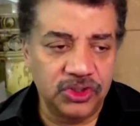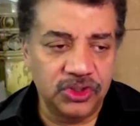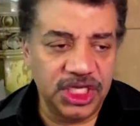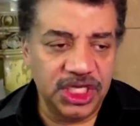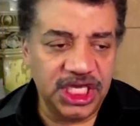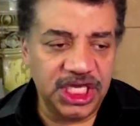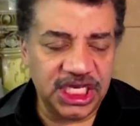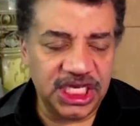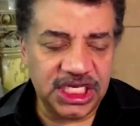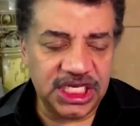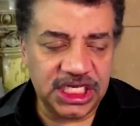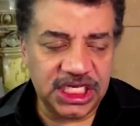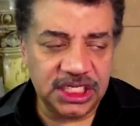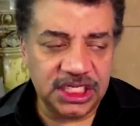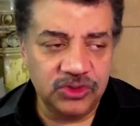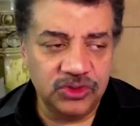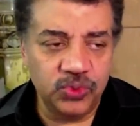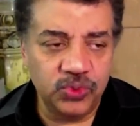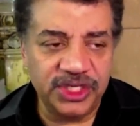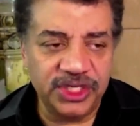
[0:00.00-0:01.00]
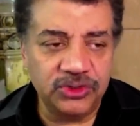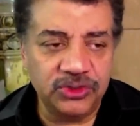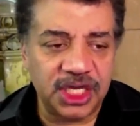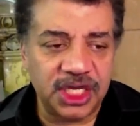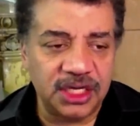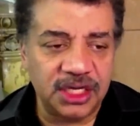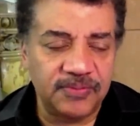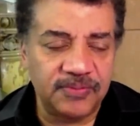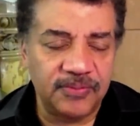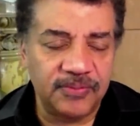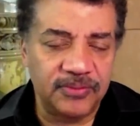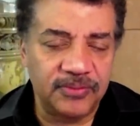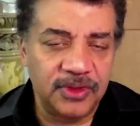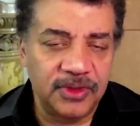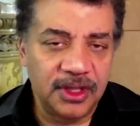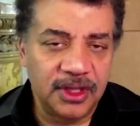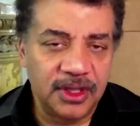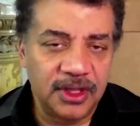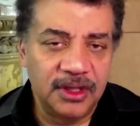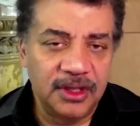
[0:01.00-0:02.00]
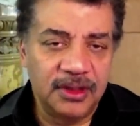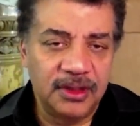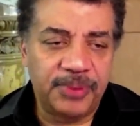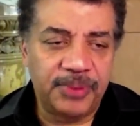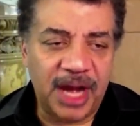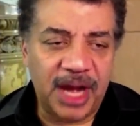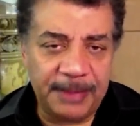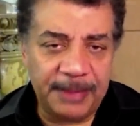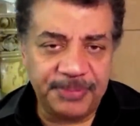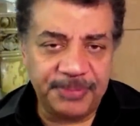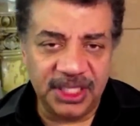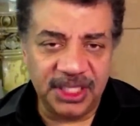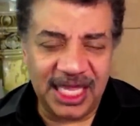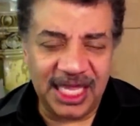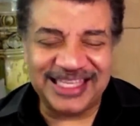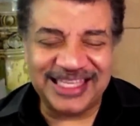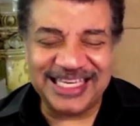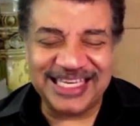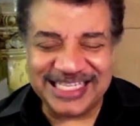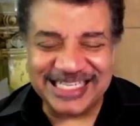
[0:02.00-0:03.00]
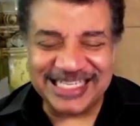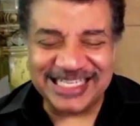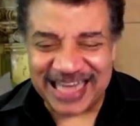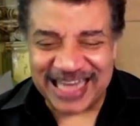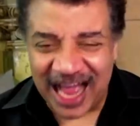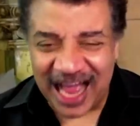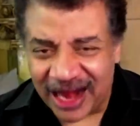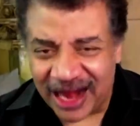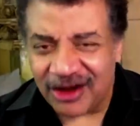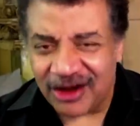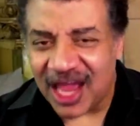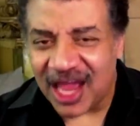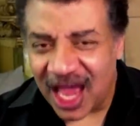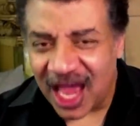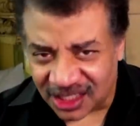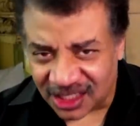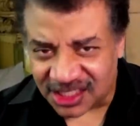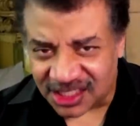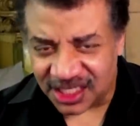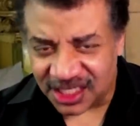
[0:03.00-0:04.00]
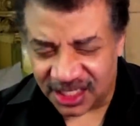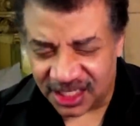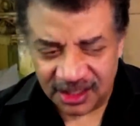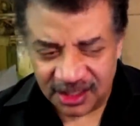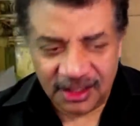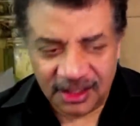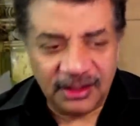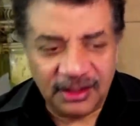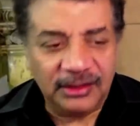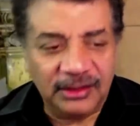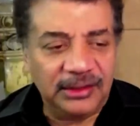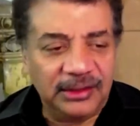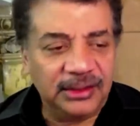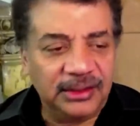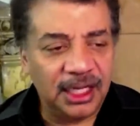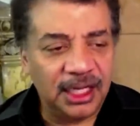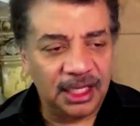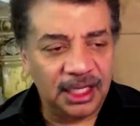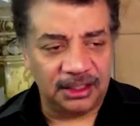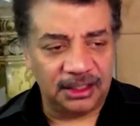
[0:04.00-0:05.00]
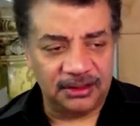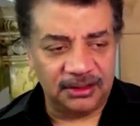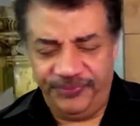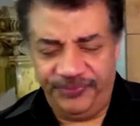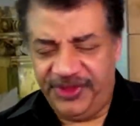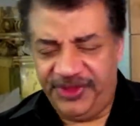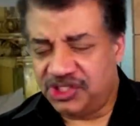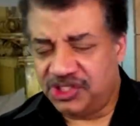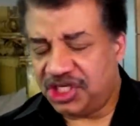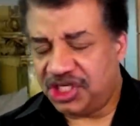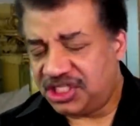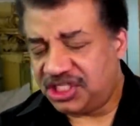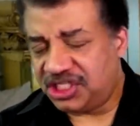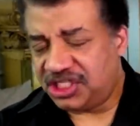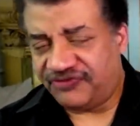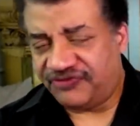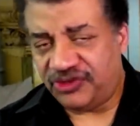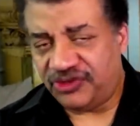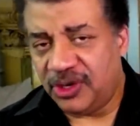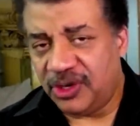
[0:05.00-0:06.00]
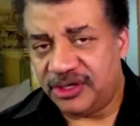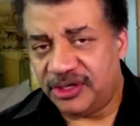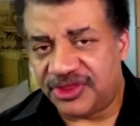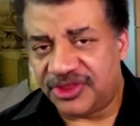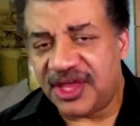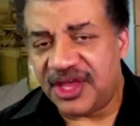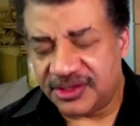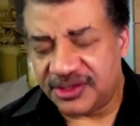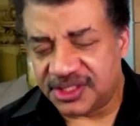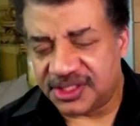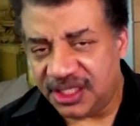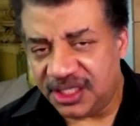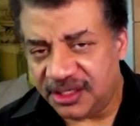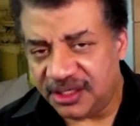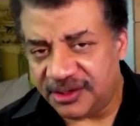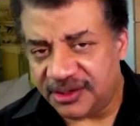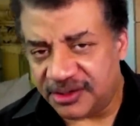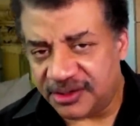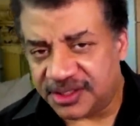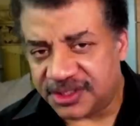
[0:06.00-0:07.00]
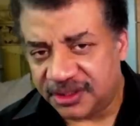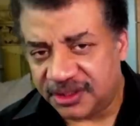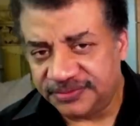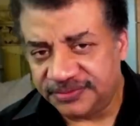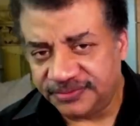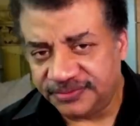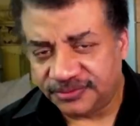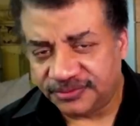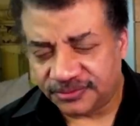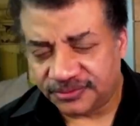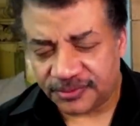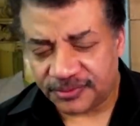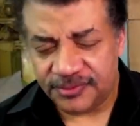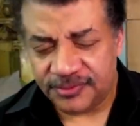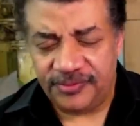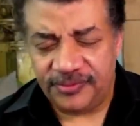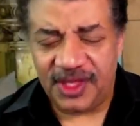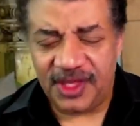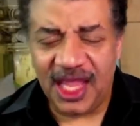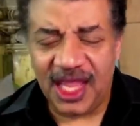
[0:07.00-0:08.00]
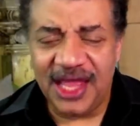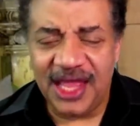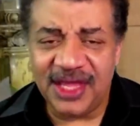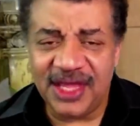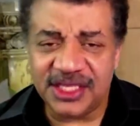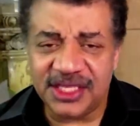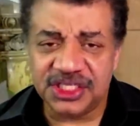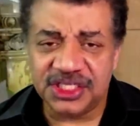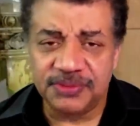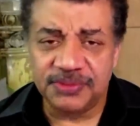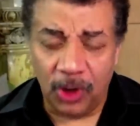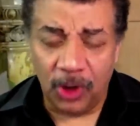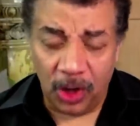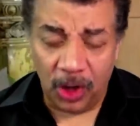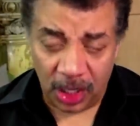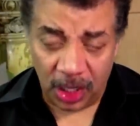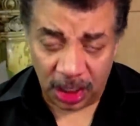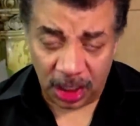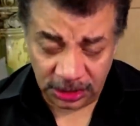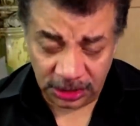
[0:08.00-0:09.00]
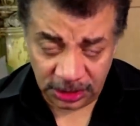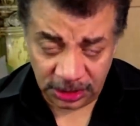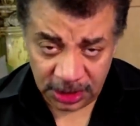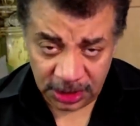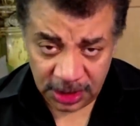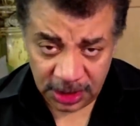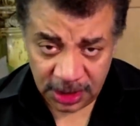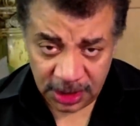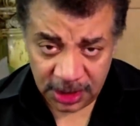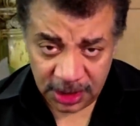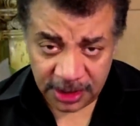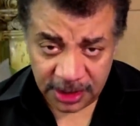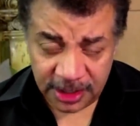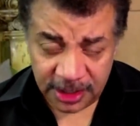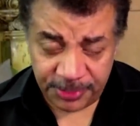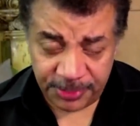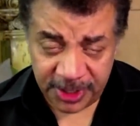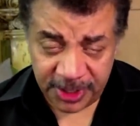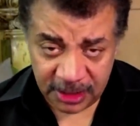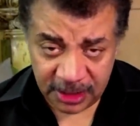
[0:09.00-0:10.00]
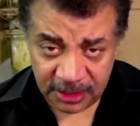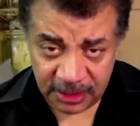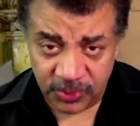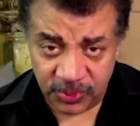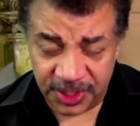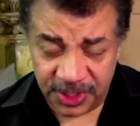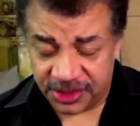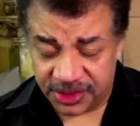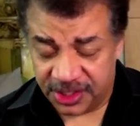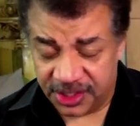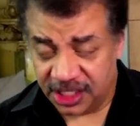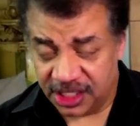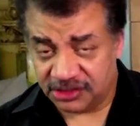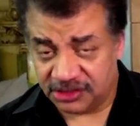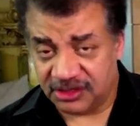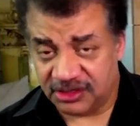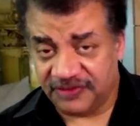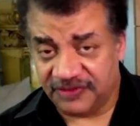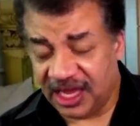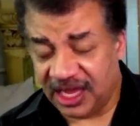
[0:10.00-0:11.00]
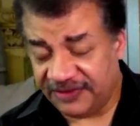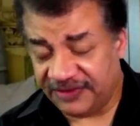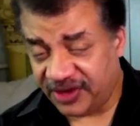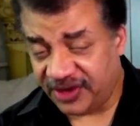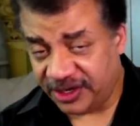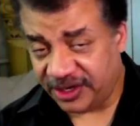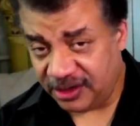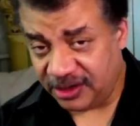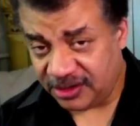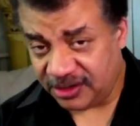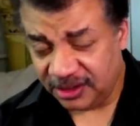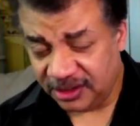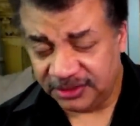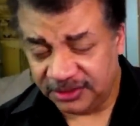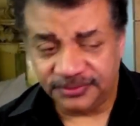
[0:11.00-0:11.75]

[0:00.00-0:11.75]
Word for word: you can populate the entire galaxy in just a few 100,000 years. And that's small compared with the history of life on Earth.